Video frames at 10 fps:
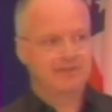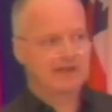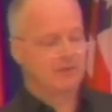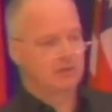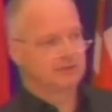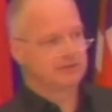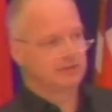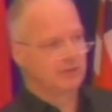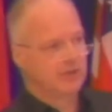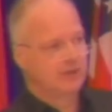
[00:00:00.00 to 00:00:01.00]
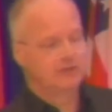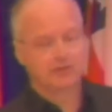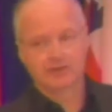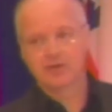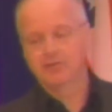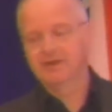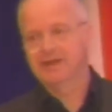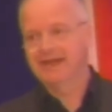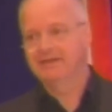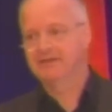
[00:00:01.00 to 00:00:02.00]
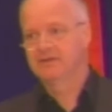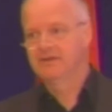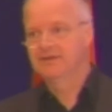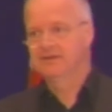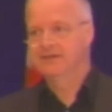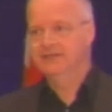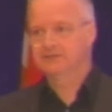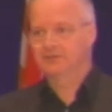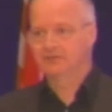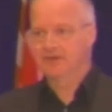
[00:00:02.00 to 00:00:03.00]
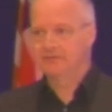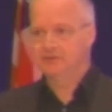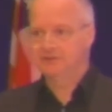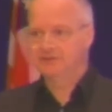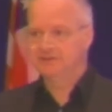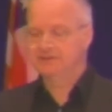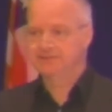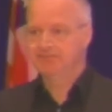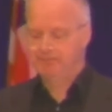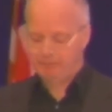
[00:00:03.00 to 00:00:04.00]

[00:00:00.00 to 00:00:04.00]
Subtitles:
time also to accommodate the needs of the refugees.